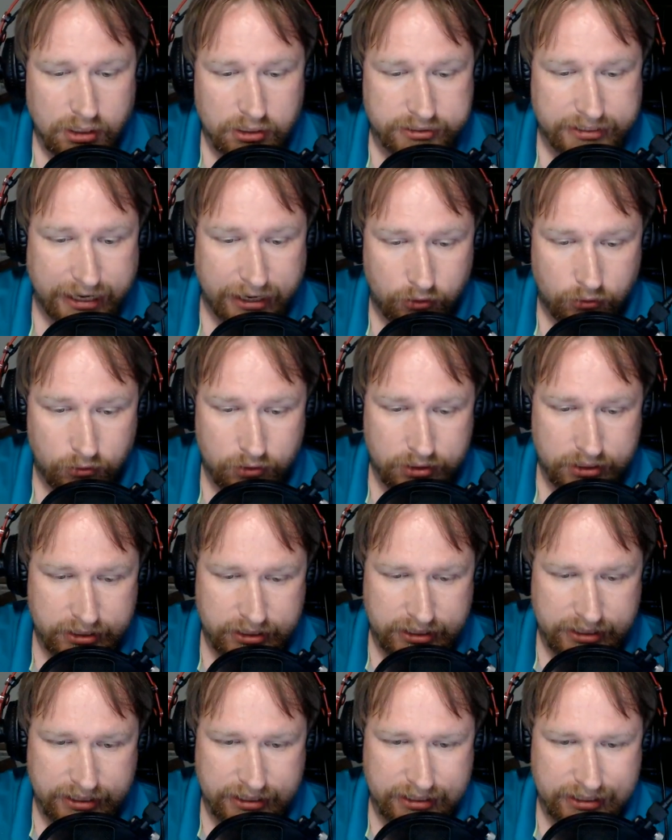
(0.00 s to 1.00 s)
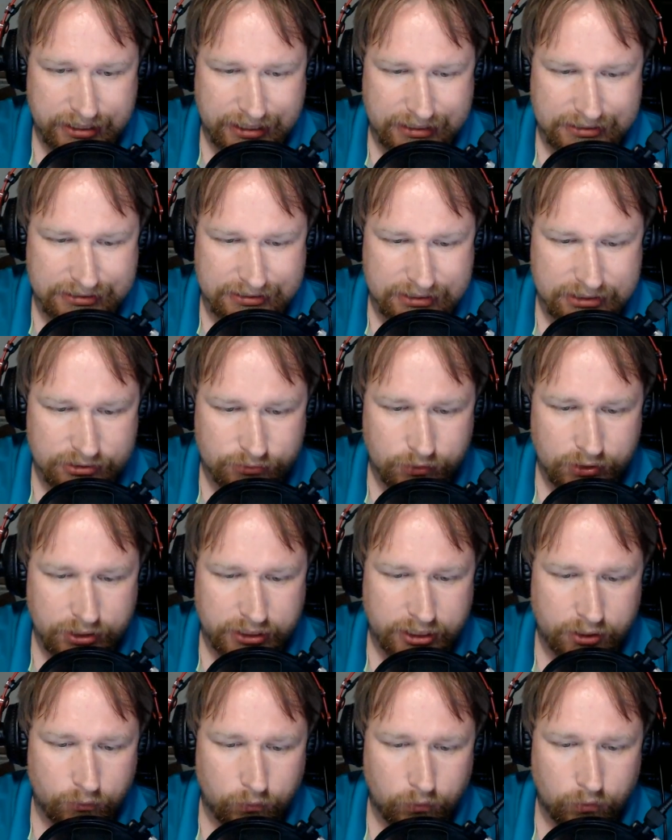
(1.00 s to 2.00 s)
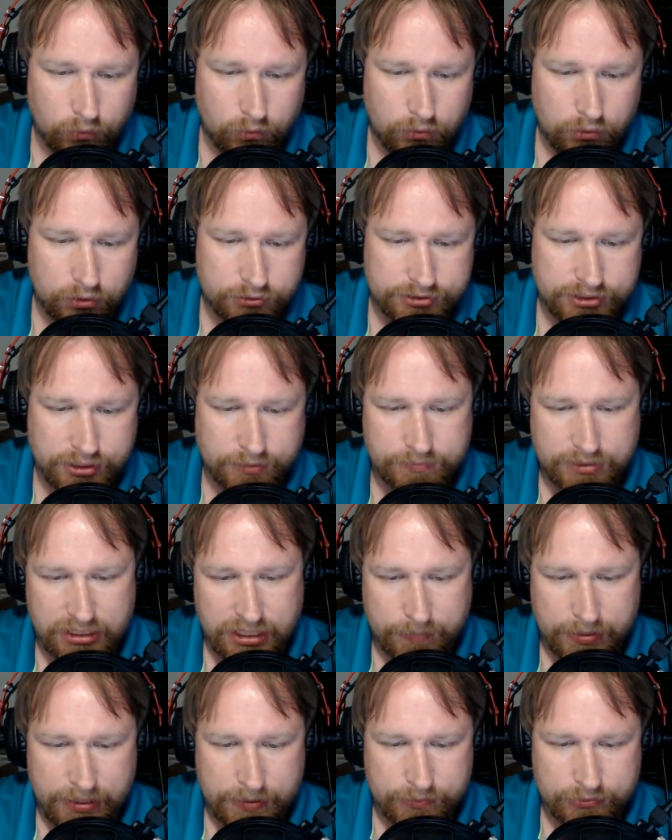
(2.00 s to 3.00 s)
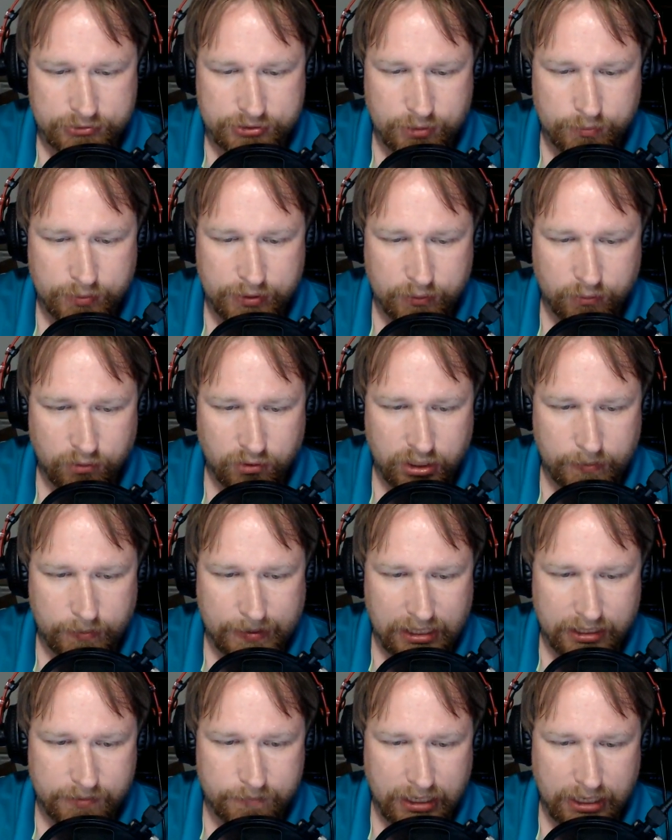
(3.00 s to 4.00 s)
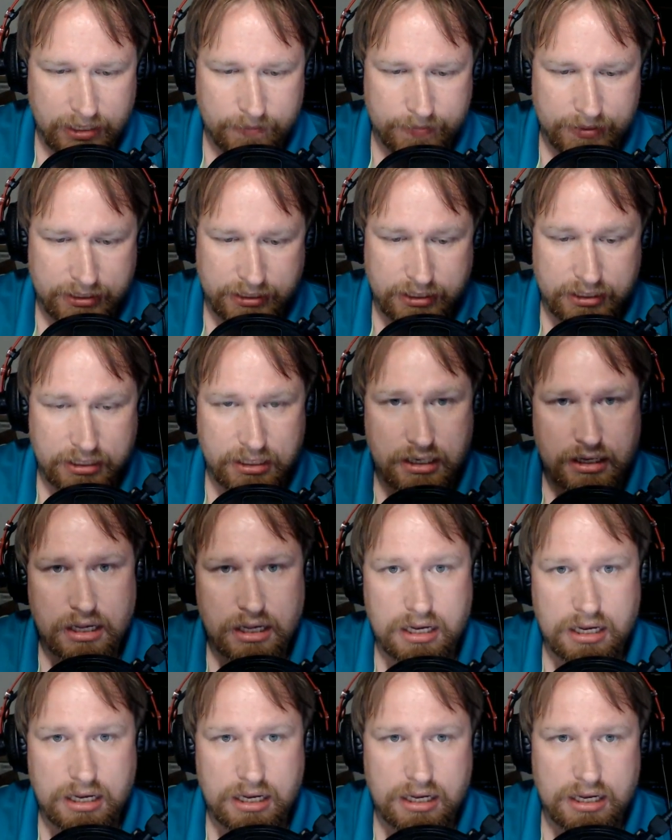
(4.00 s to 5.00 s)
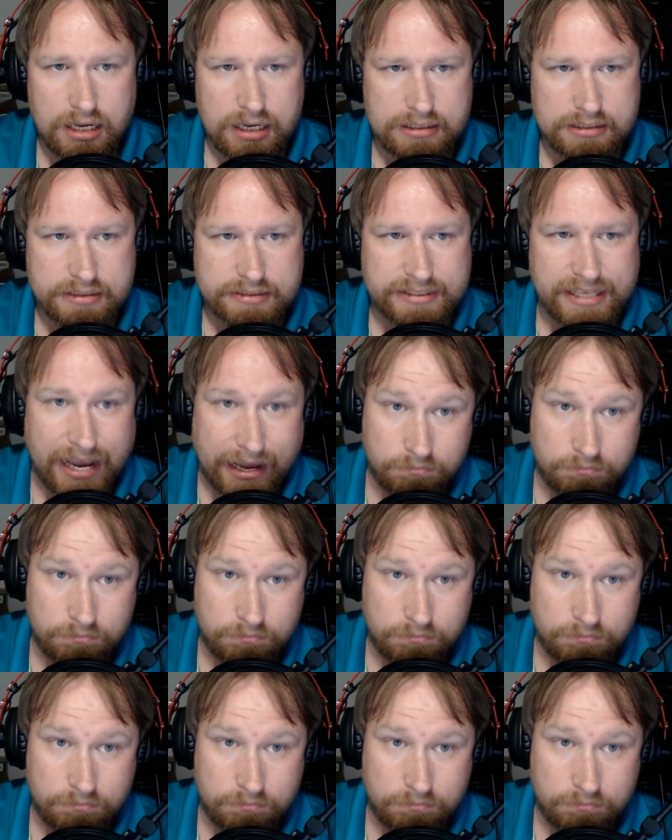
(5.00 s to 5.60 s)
Now, is this really a rule or something that people should be worried about, in my opinion? Yeah.